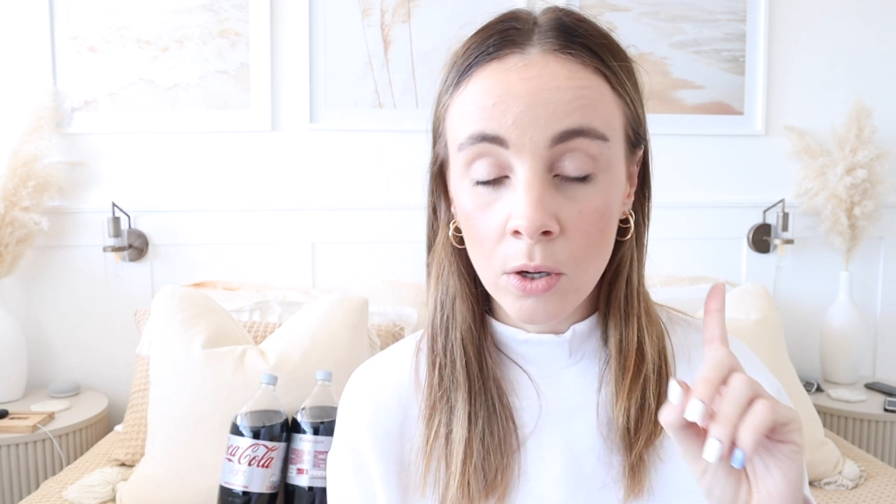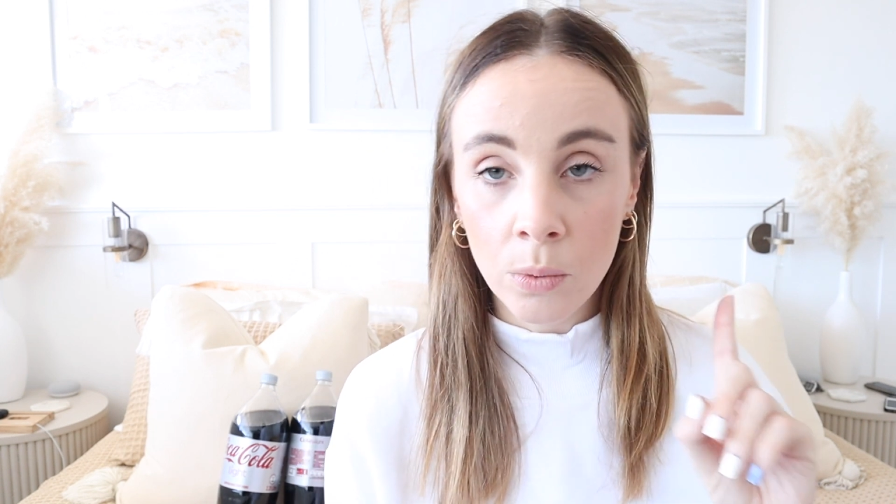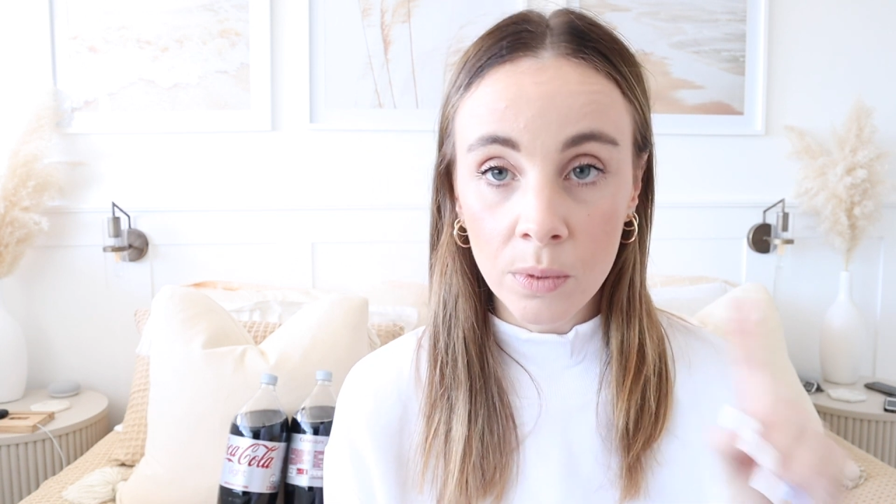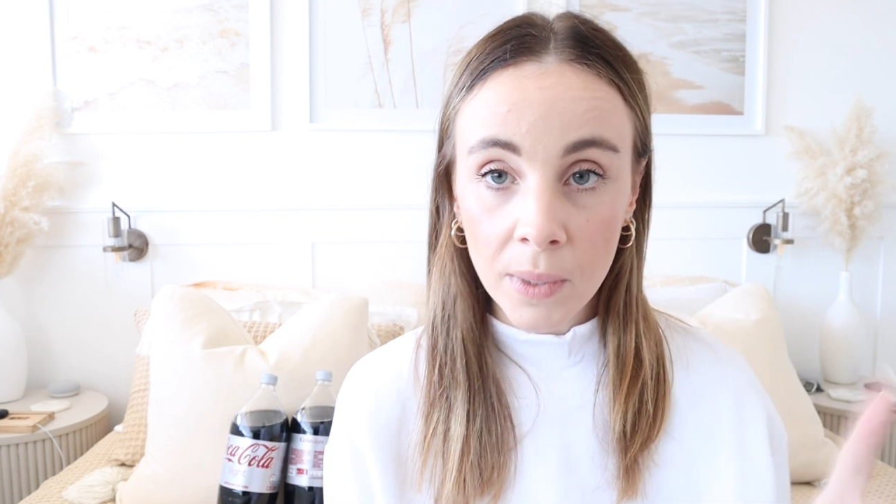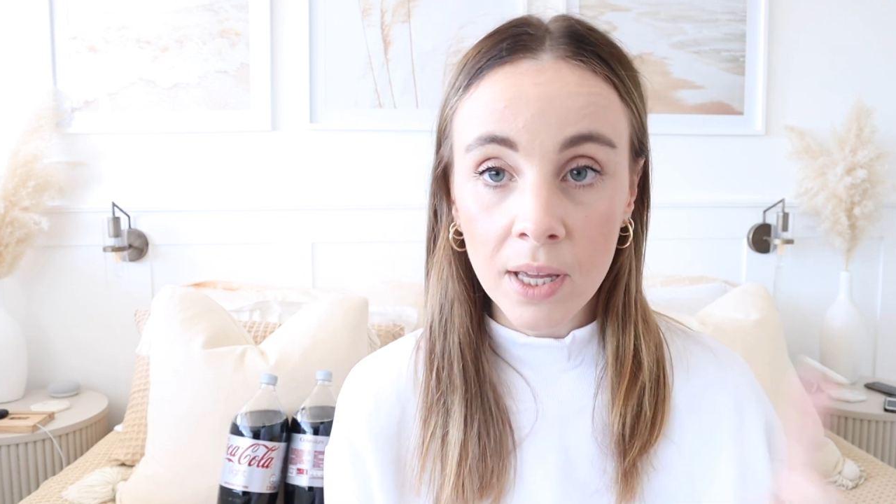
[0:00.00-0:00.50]

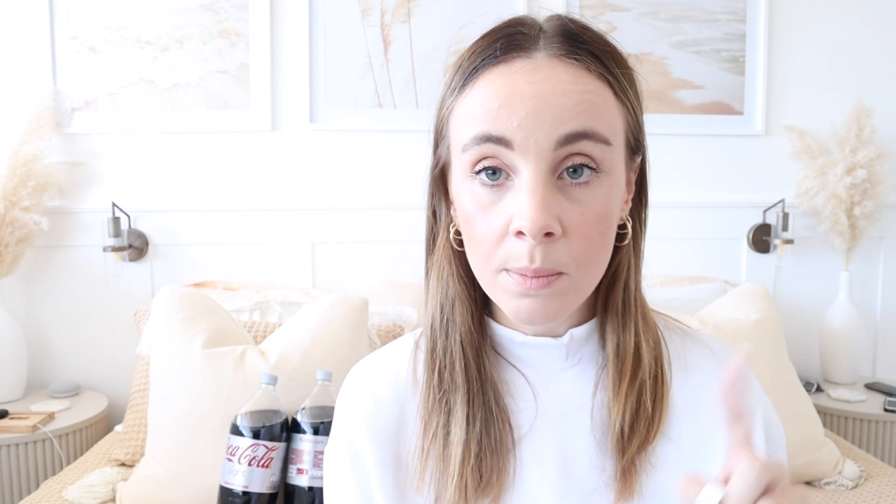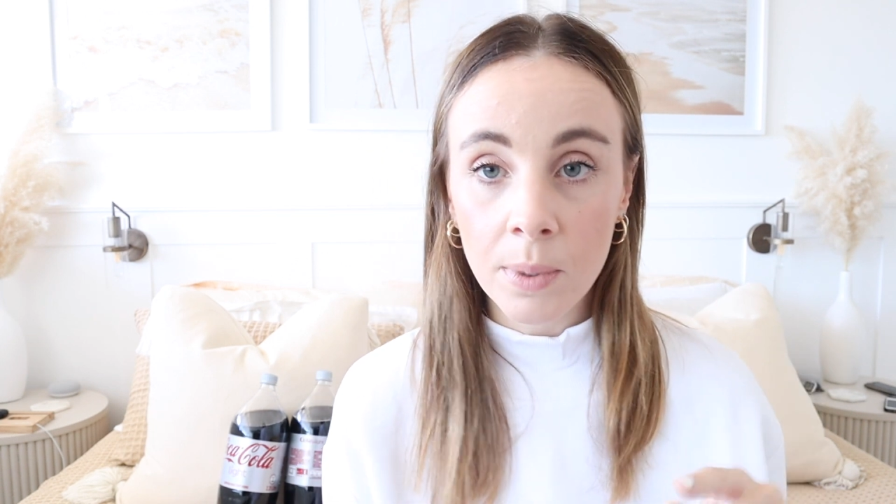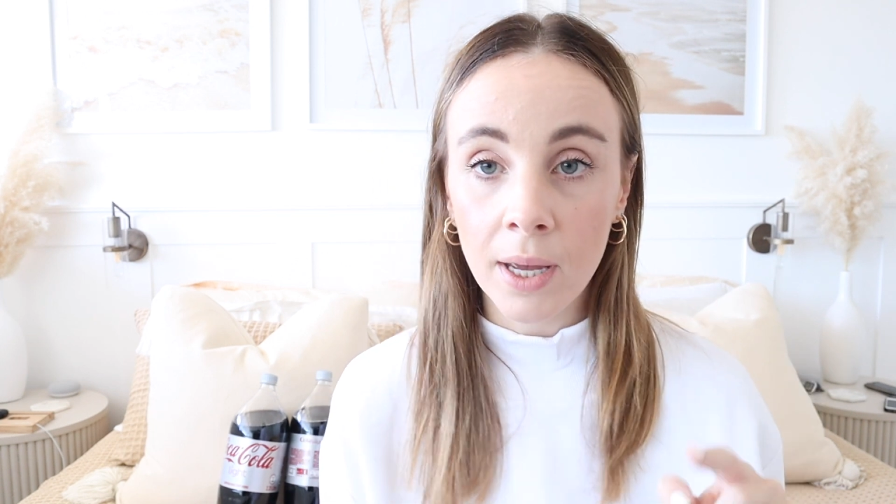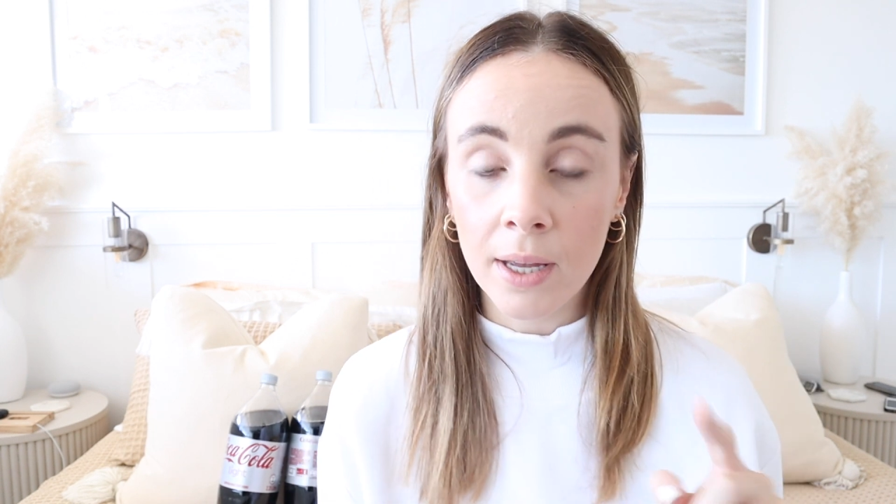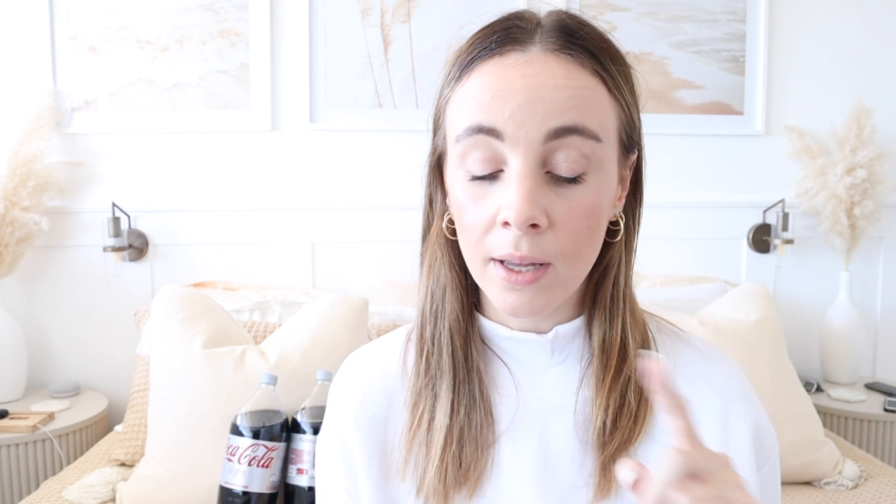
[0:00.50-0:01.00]
with Pick n
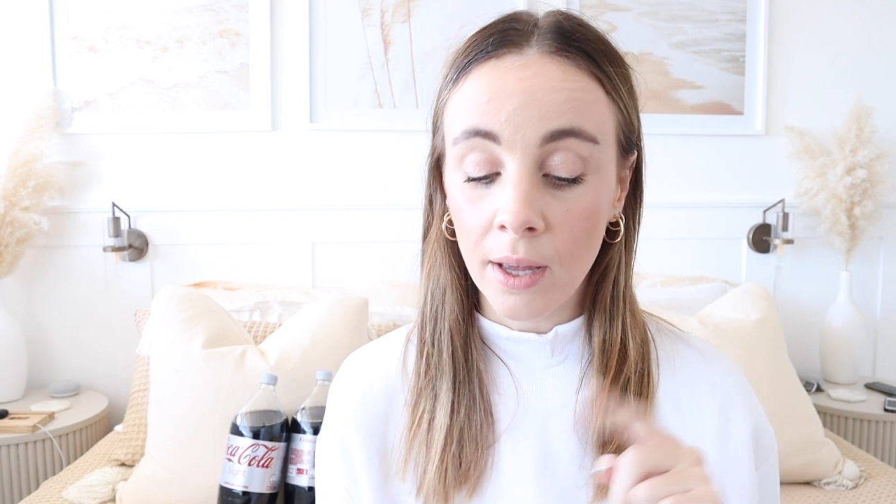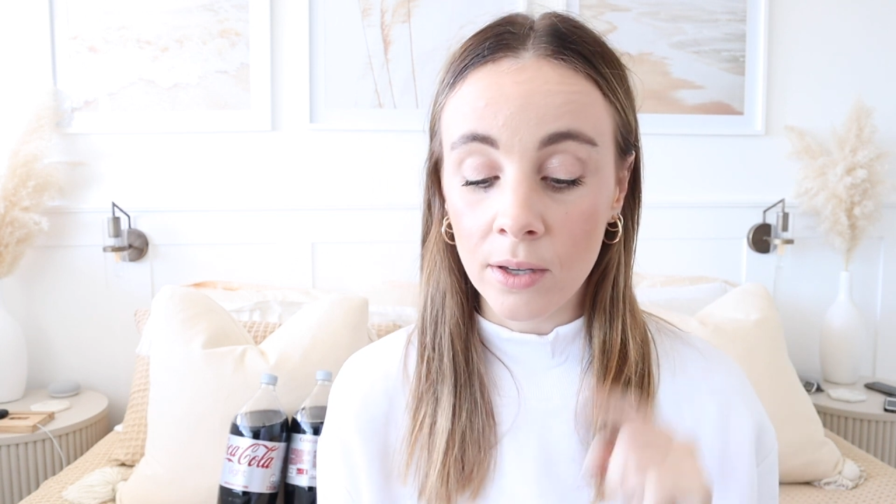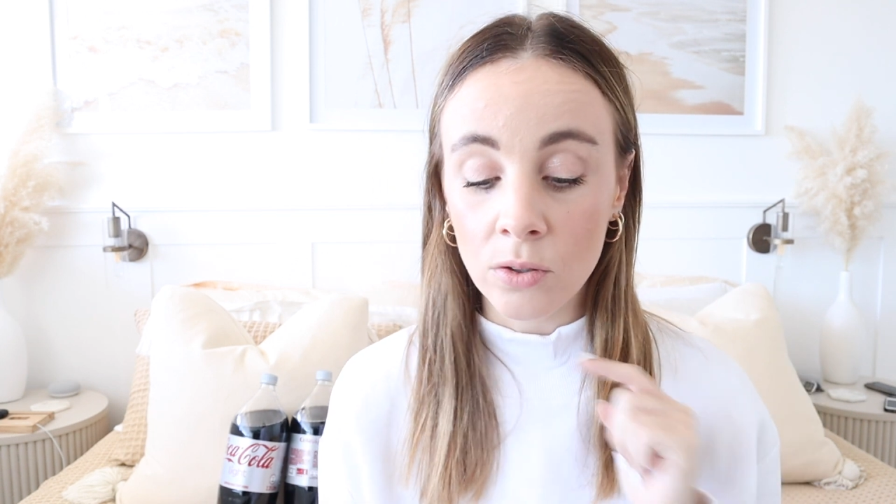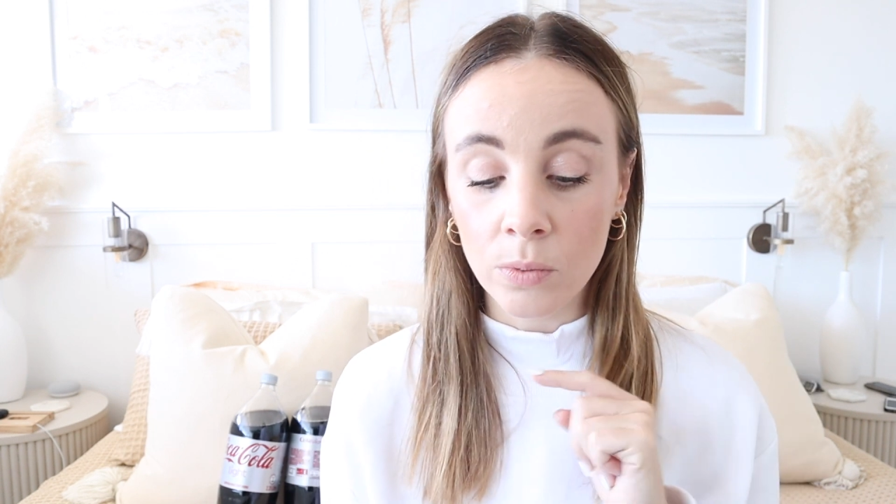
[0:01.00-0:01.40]
Pay and